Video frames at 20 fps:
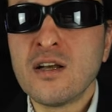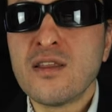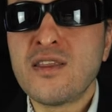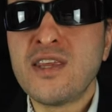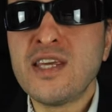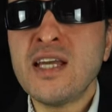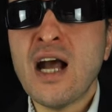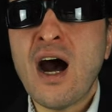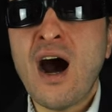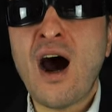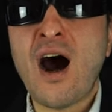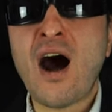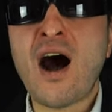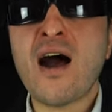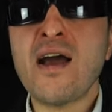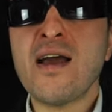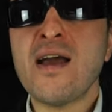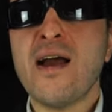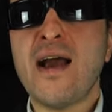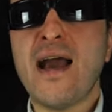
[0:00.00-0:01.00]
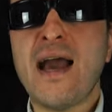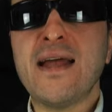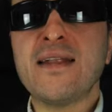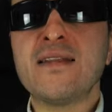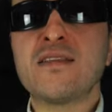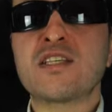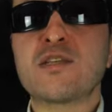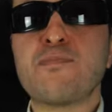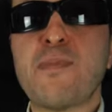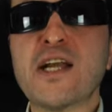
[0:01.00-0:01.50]
the higher
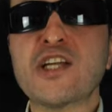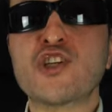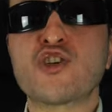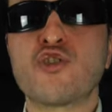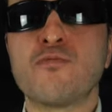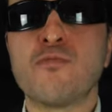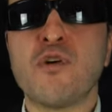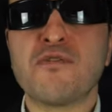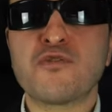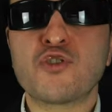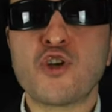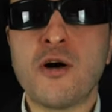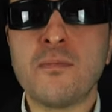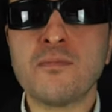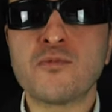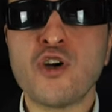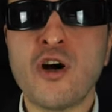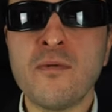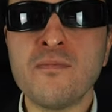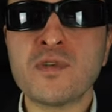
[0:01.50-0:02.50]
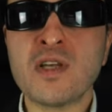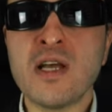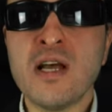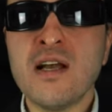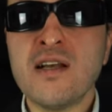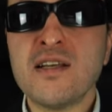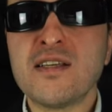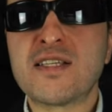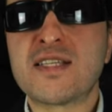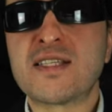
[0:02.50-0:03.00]
end spectrum of TomToms
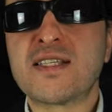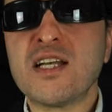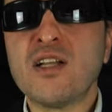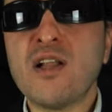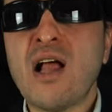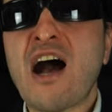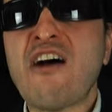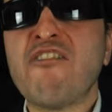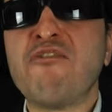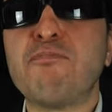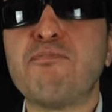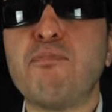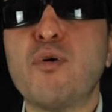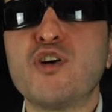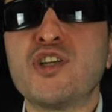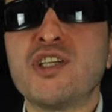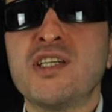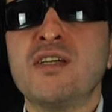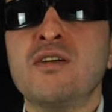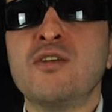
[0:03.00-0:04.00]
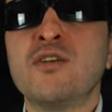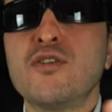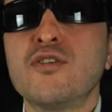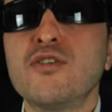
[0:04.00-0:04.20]
still have body